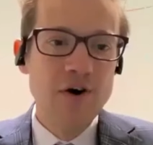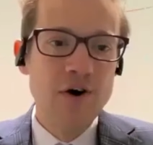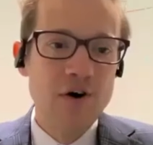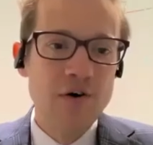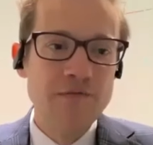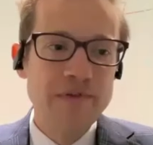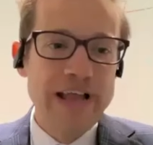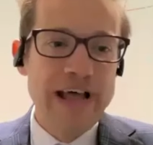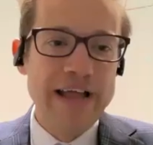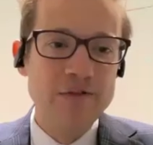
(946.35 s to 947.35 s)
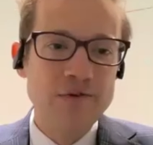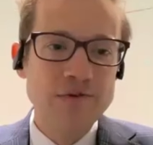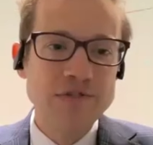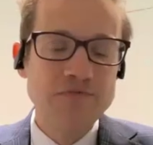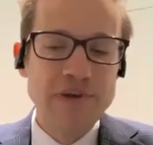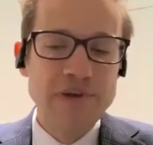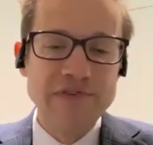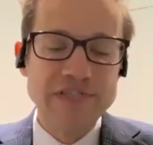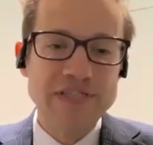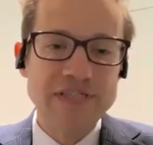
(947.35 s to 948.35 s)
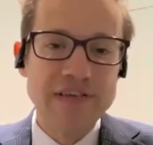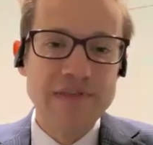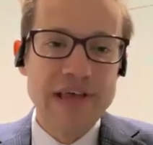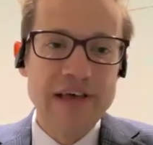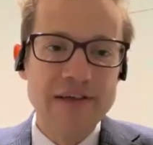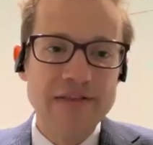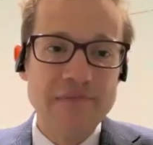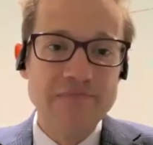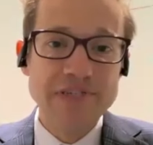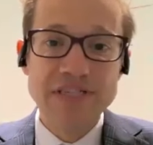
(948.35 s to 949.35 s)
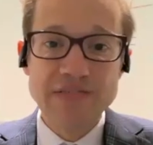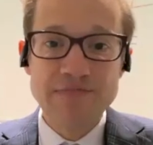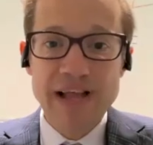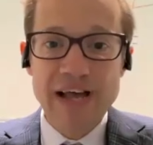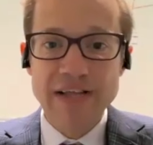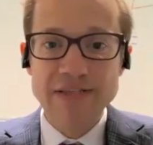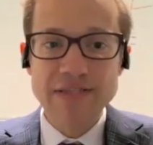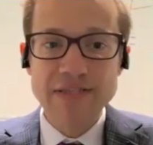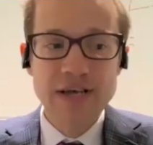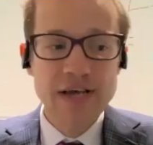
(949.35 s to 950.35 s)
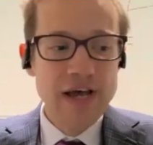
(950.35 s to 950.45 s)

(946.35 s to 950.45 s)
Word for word: of landlords revisiting their their business plans.